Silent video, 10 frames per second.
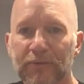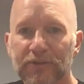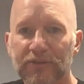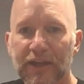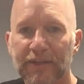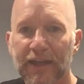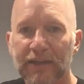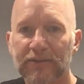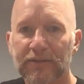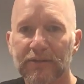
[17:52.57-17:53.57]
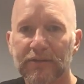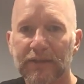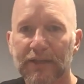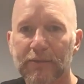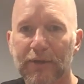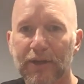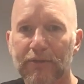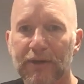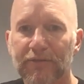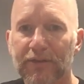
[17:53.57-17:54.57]
or just down the butt of
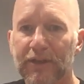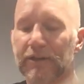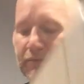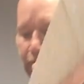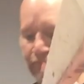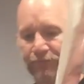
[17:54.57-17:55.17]
the rifle there.